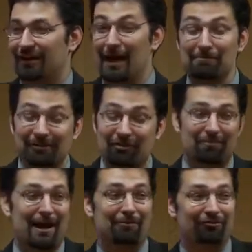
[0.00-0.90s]
I believe the
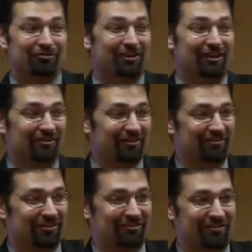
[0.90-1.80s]
Bible is
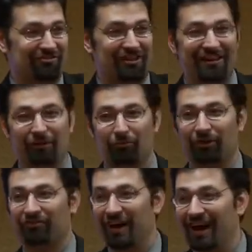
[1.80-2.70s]
the inerrant
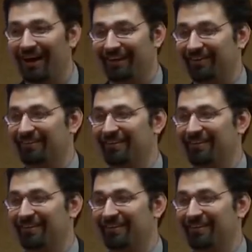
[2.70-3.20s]
word of God.